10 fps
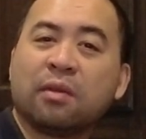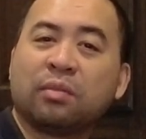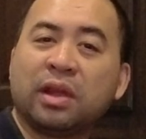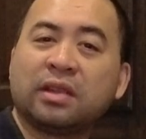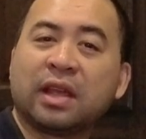
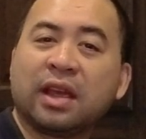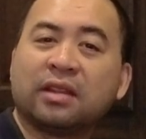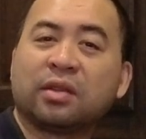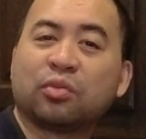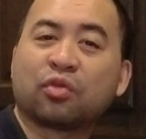please
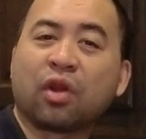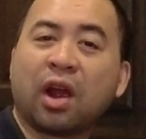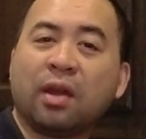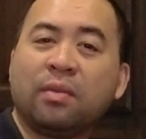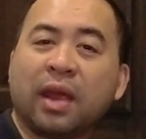hit
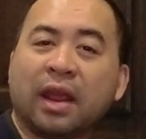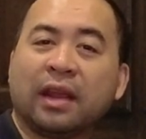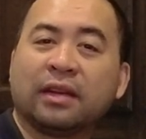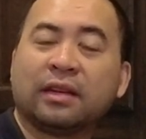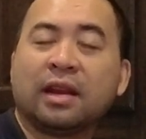subscribe
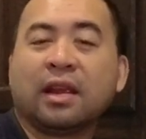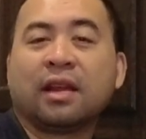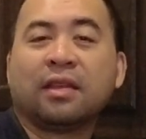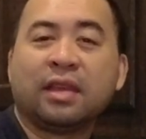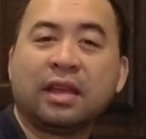and
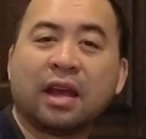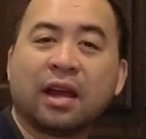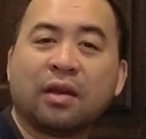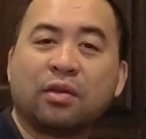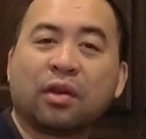the
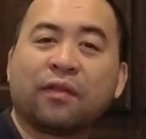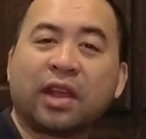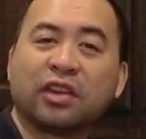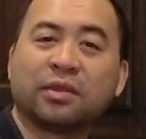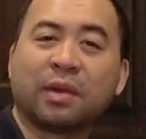
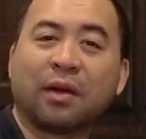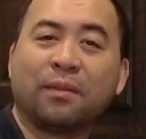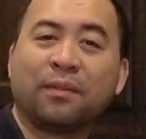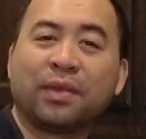notification bell.